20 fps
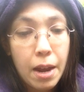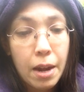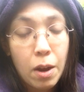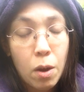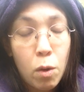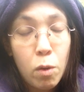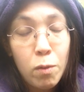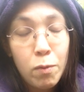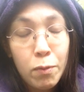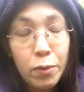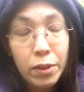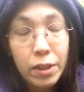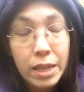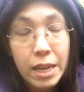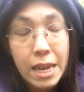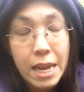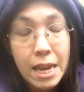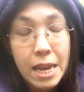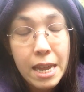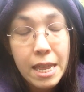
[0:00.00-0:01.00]

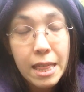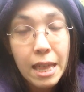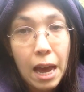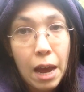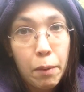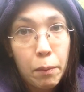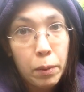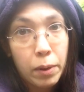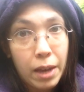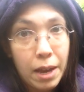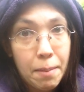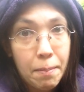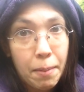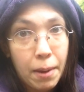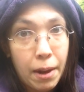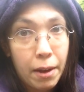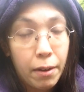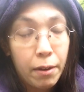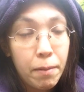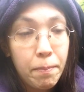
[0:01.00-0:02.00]
hopefully that will get
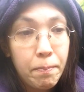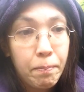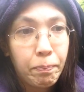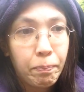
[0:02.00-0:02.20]
better.